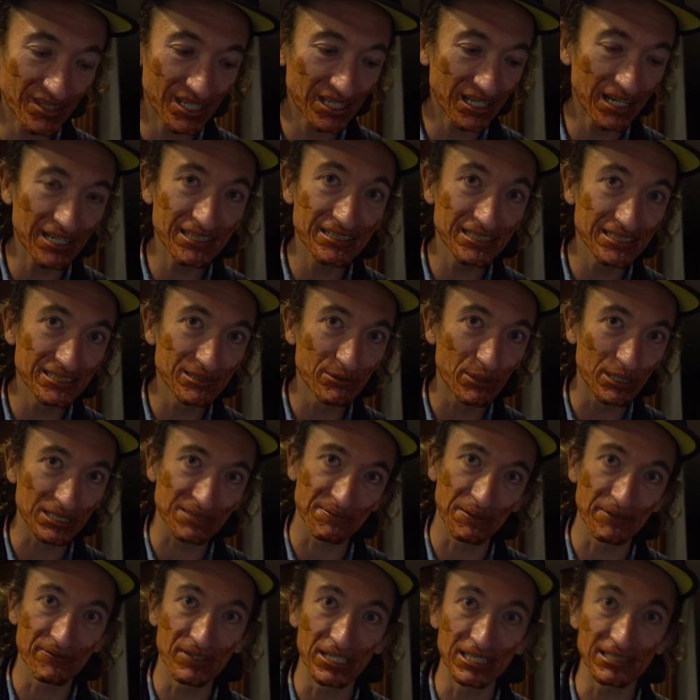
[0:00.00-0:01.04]
I need to
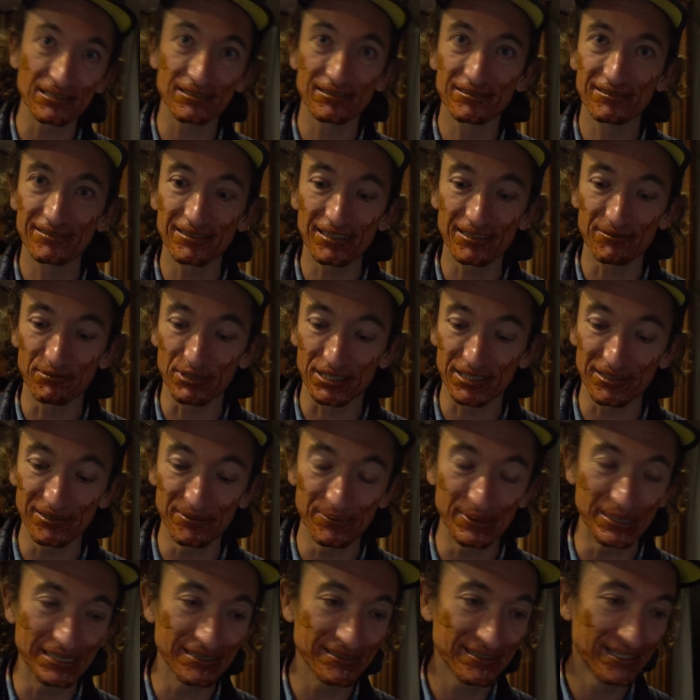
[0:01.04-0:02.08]
wash my face. That was
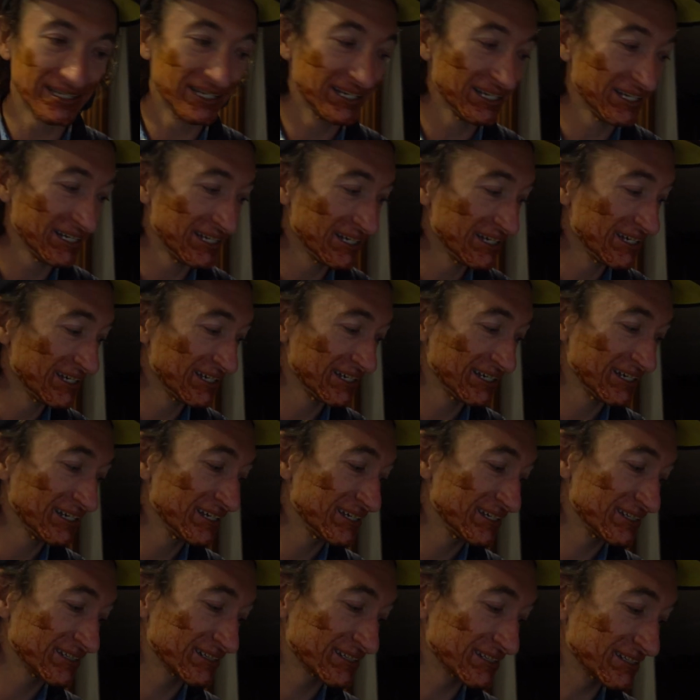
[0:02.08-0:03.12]
stupid.
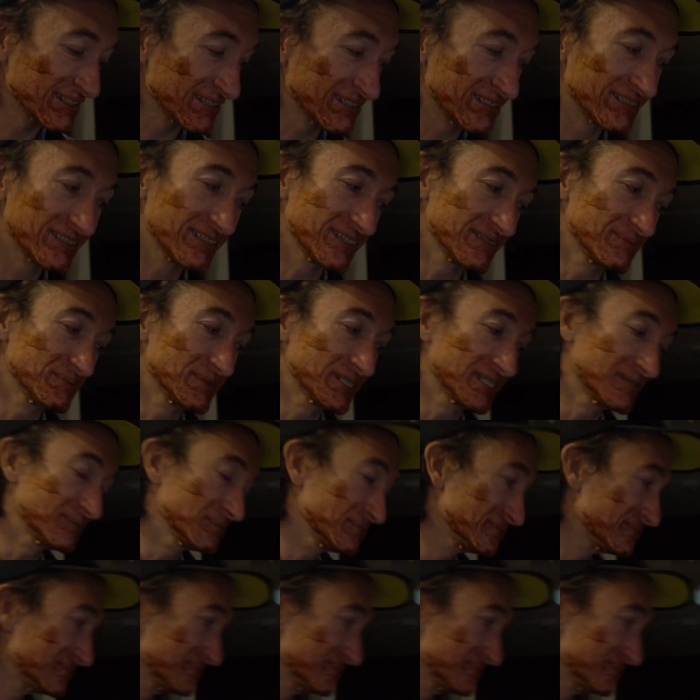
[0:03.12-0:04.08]
I'm dumb.